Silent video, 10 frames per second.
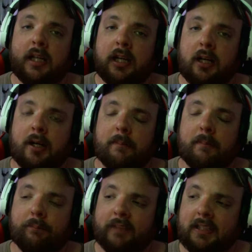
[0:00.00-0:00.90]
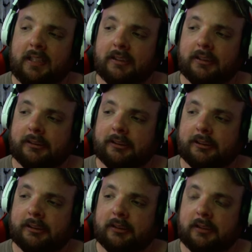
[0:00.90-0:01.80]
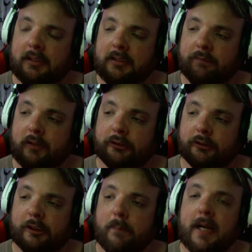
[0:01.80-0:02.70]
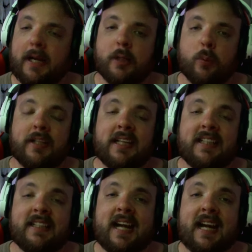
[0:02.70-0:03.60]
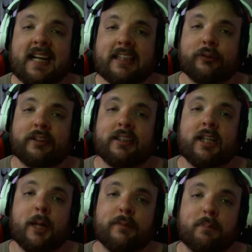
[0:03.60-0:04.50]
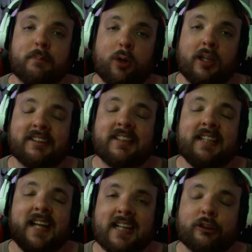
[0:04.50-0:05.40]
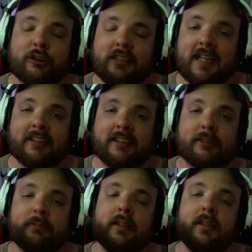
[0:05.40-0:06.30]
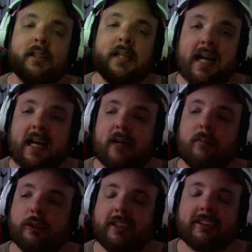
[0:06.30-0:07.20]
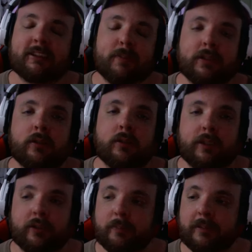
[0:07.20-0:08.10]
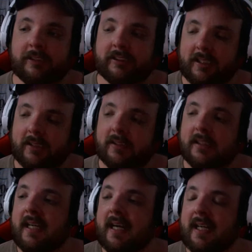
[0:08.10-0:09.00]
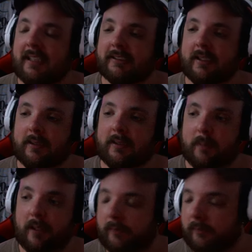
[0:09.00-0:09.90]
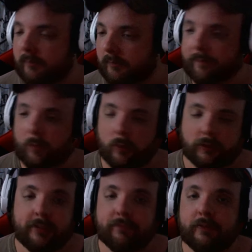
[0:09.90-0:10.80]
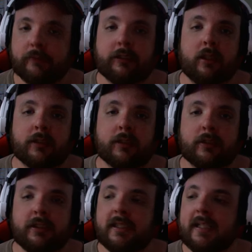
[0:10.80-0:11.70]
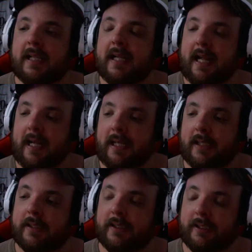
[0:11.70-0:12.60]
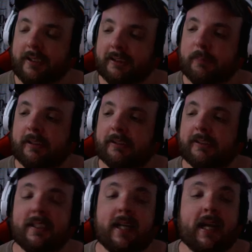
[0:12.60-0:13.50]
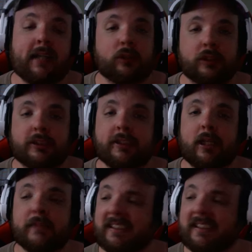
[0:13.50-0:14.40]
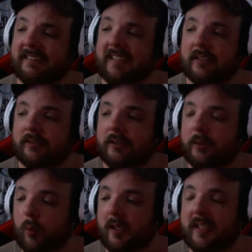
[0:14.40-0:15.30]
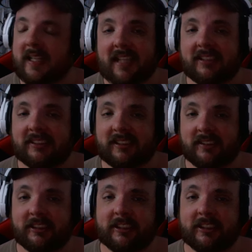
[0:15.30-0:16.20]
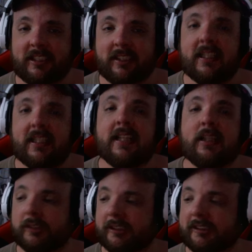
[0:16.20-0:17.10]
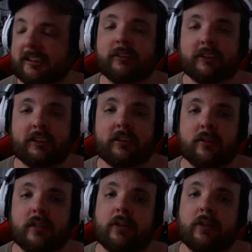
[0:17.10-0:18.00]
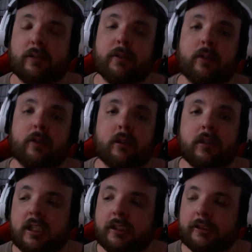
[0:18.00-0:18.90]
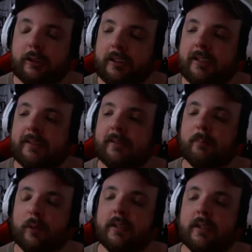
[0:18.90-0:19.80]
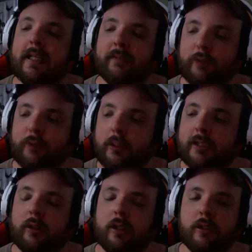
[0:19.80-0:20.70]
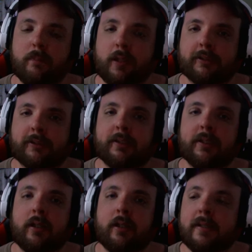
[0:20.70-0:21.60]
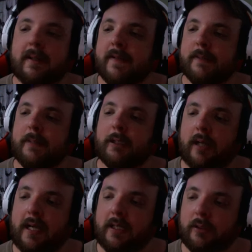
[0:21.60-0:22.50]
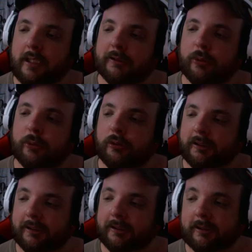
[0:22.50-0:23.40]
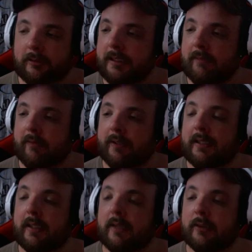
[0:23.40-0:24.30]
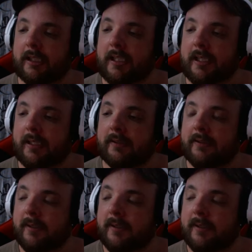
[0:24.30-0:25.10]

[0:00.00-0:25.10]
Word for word: um, is felt so bad aware that he actually upped the price. He actually asked me how much I spent on the other PC. I said about fourteen to fifteen hundred. And this PC, I looked it up exactly what it has in this thing, and it was a $1,700 computer. So he put a few extra hundred bucks in there to make sure I had a nice cooling system and everything else. And